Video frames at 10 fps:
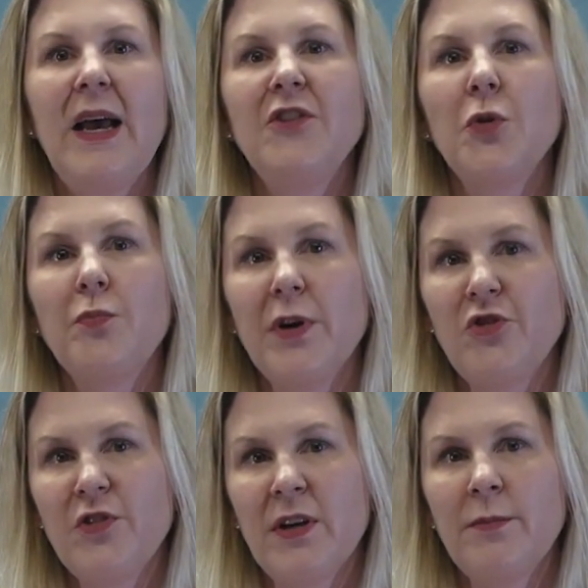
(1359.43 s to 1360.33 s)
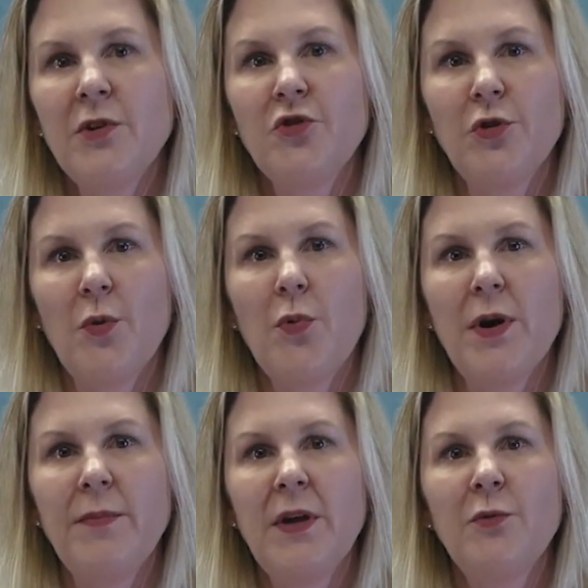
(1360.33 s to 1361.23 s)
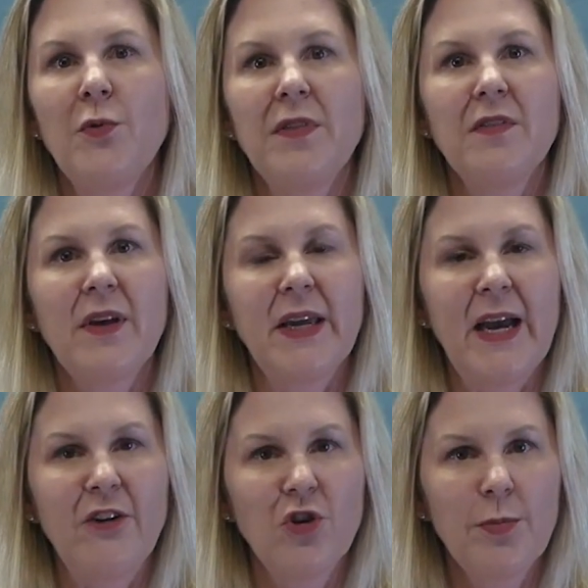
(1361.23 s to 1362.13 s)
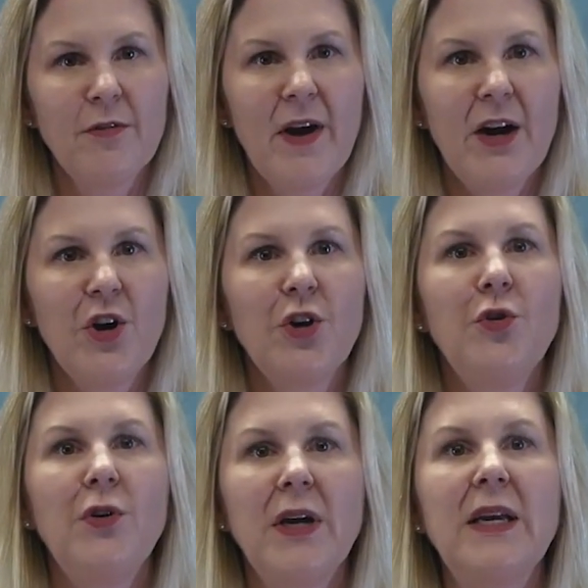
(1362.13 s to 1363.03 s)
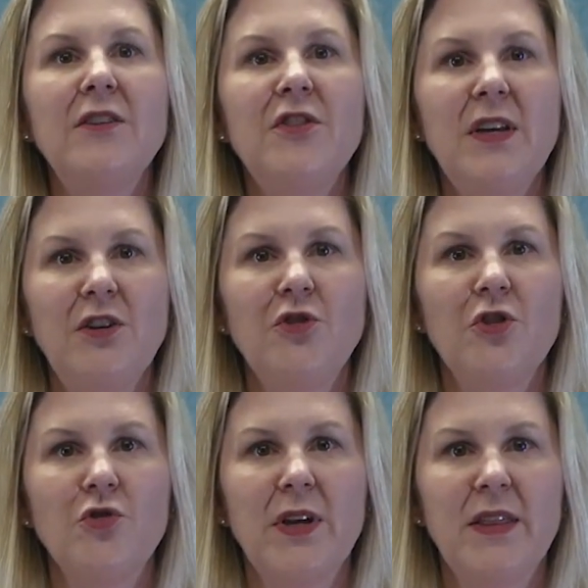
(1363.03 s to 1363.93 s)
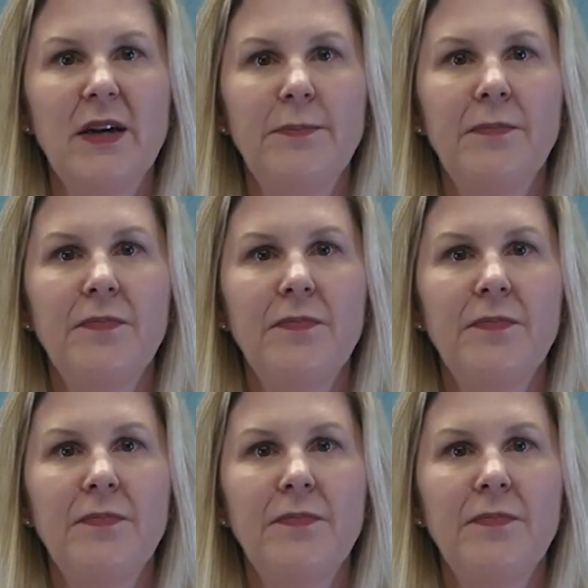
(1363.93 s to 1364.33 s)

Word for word: and to bridge them to an appointment with a psychiatric provider who can continue to treat them.